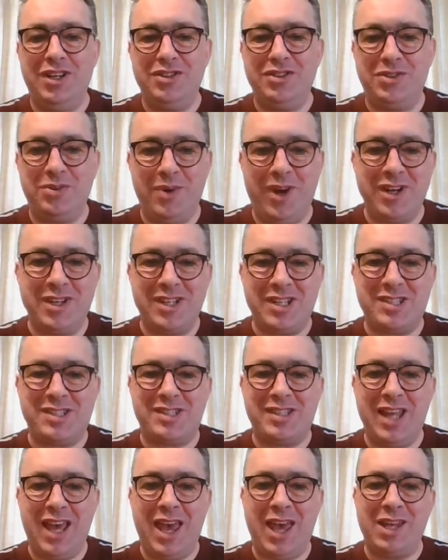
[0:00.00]
to
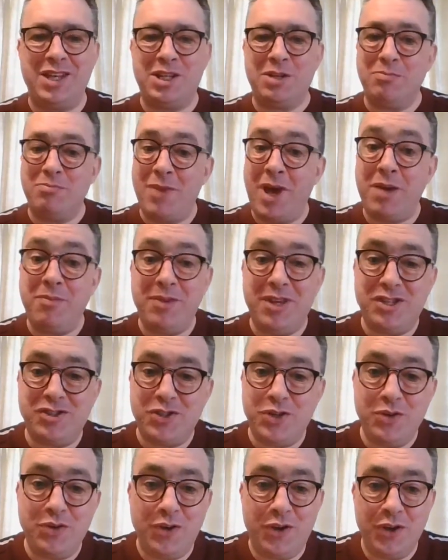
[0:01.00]
understand and maybe
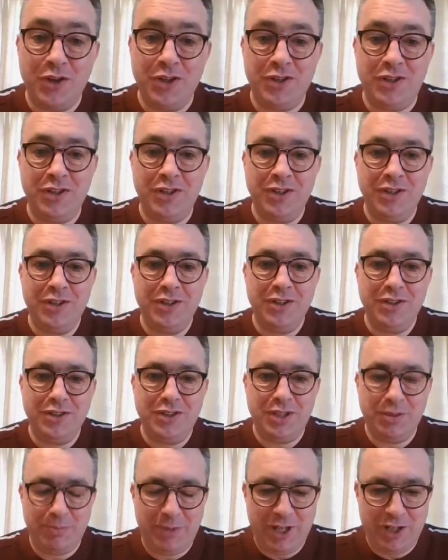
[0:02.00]
too good
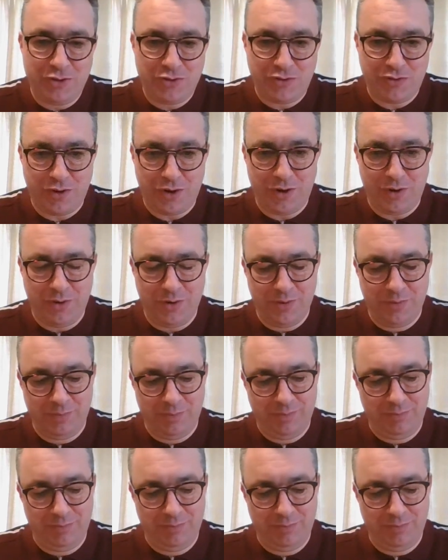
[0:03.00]
to be true?